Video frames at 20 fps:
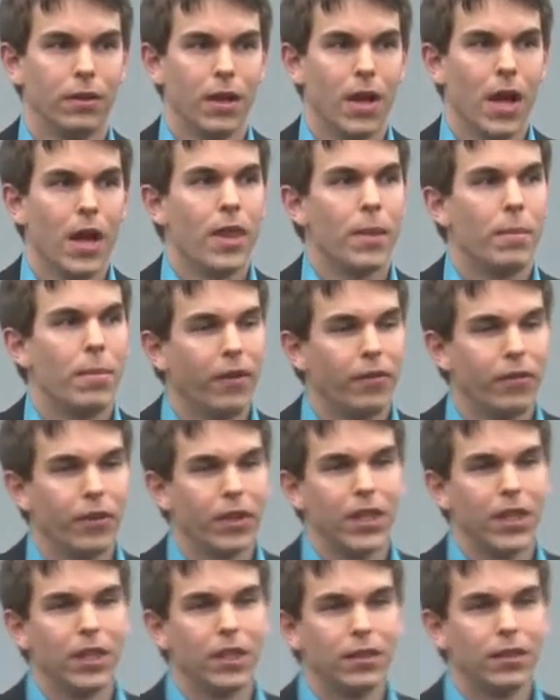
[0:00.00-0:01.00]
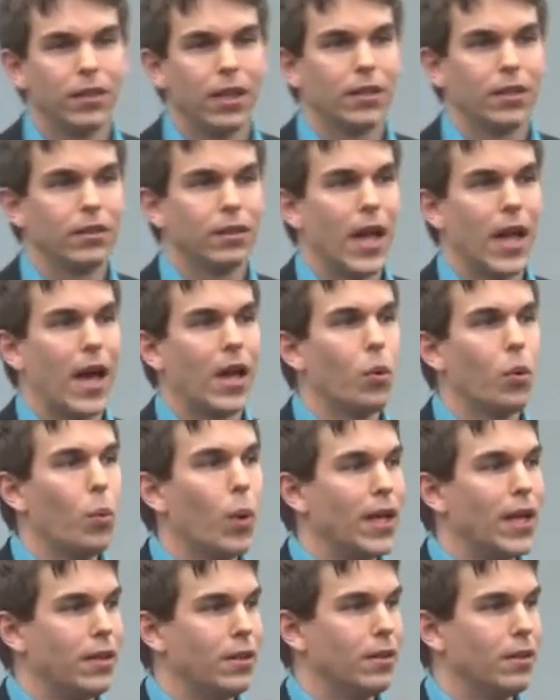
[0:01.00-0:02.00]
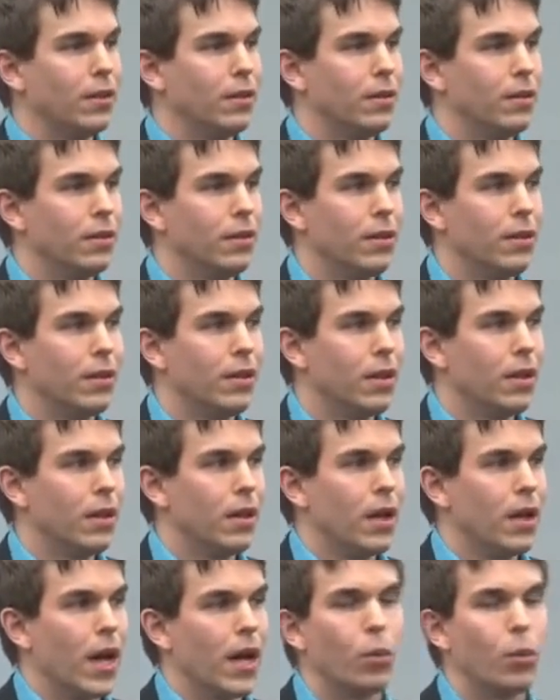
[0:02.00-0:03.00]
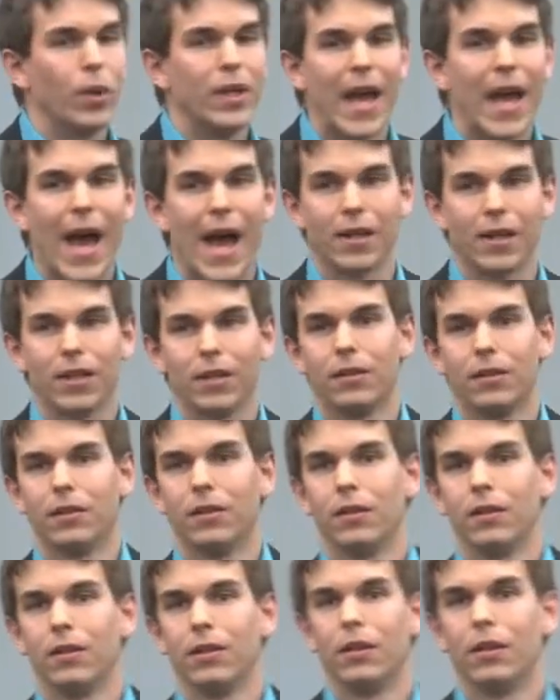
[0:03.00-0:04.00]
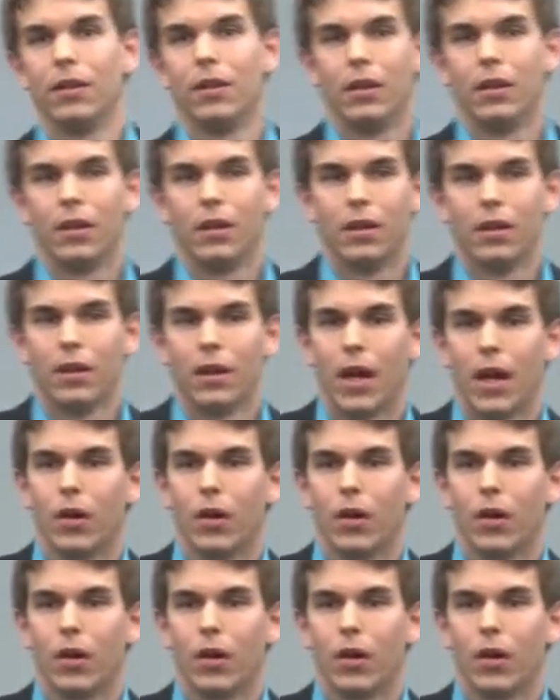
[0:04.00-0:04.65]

The buffer teaches us how to wait, how to react, how to